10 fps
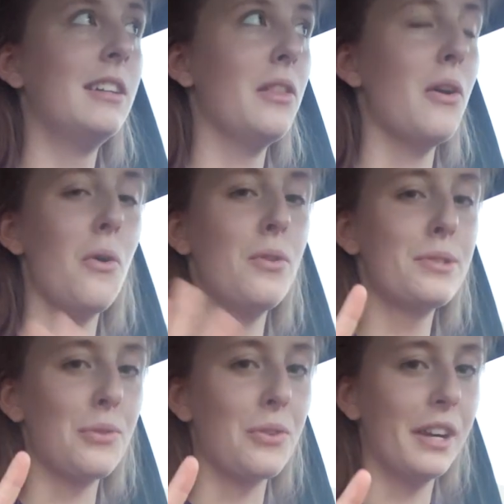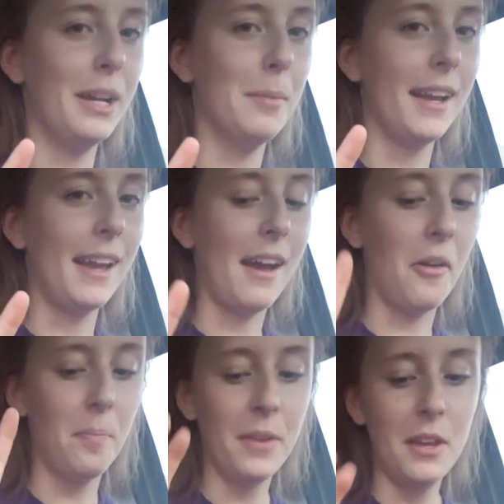the whole story by
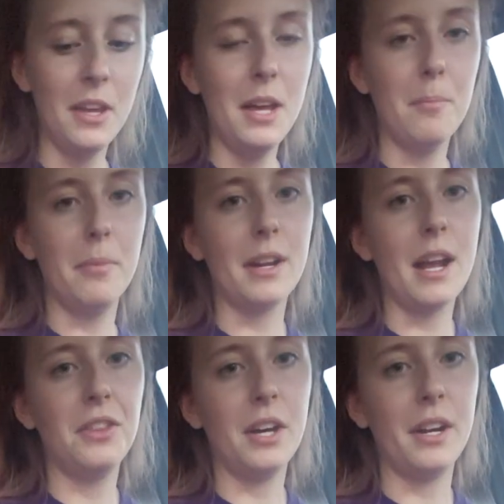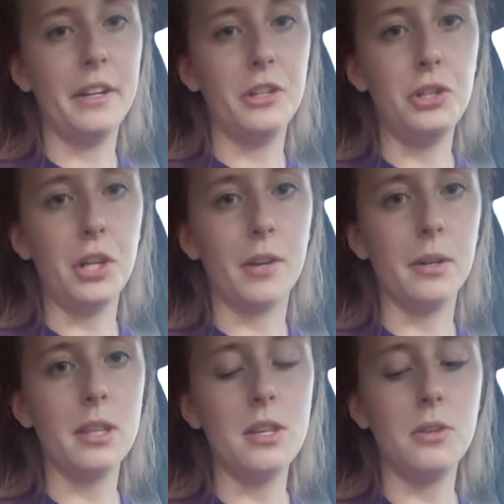now, but I thought I'd share
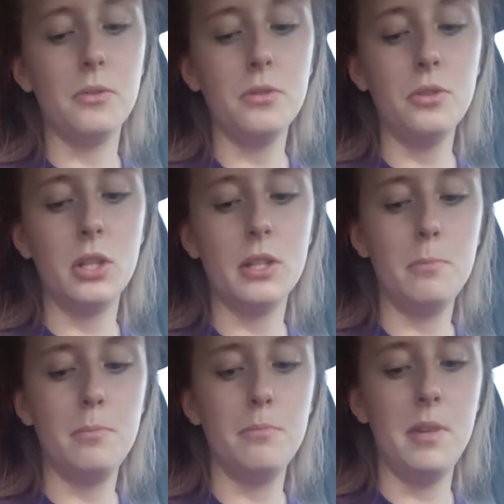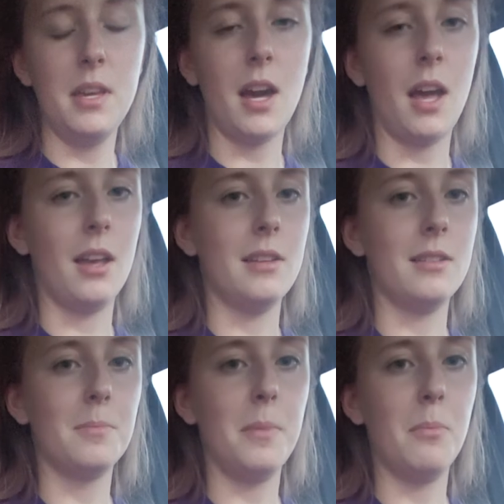with you just
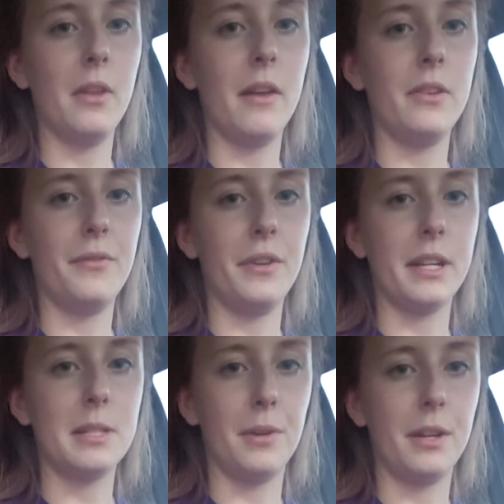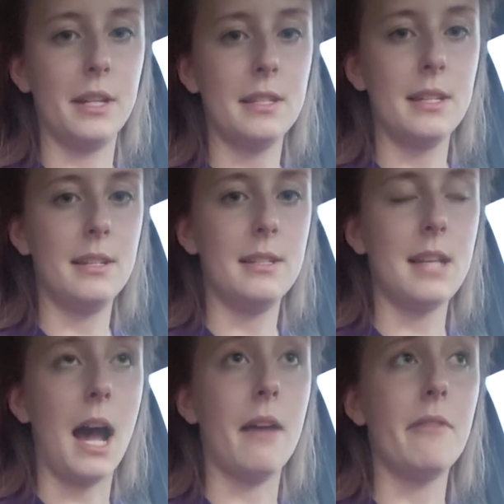because people have different experiences.
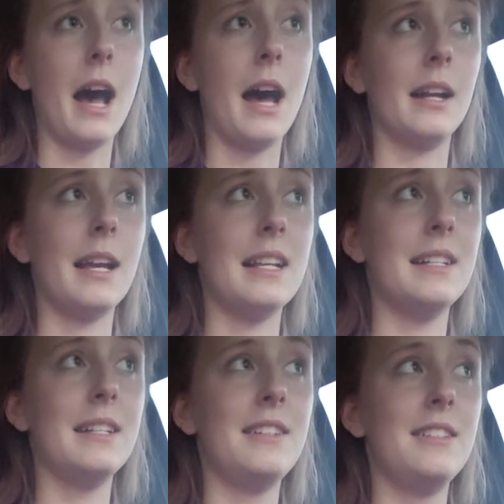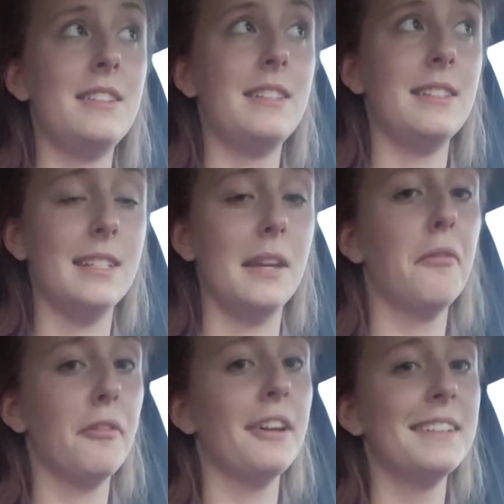I've had a
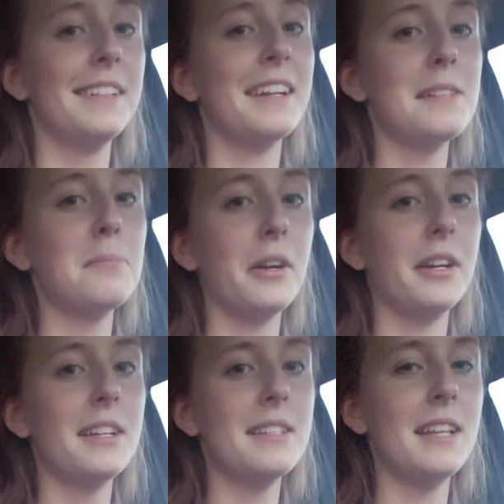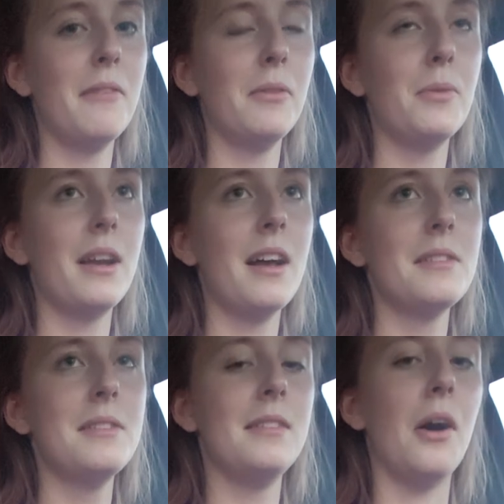different experience than everyone
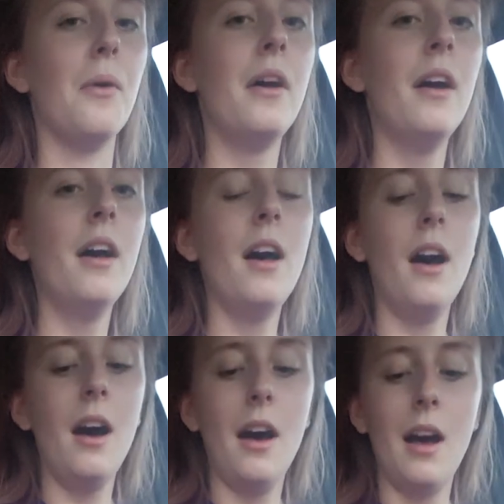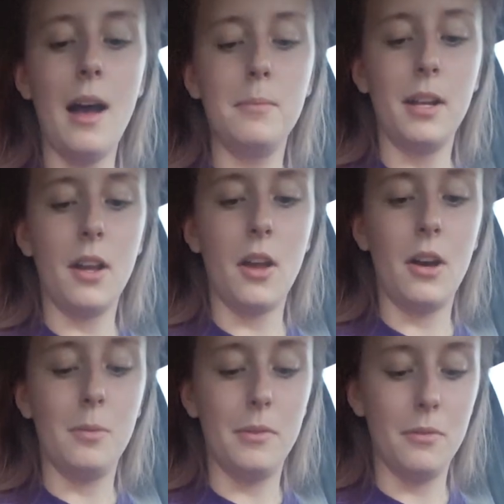else, so I'm gonna
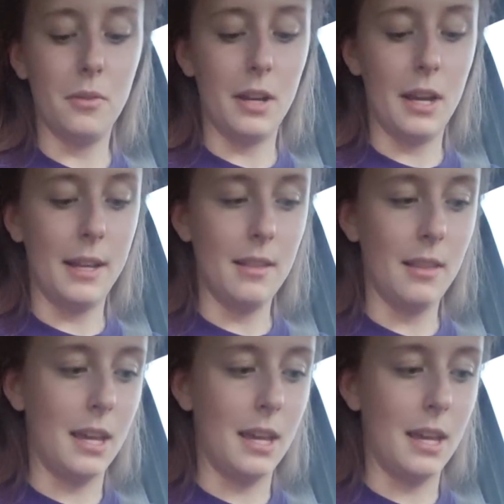go before I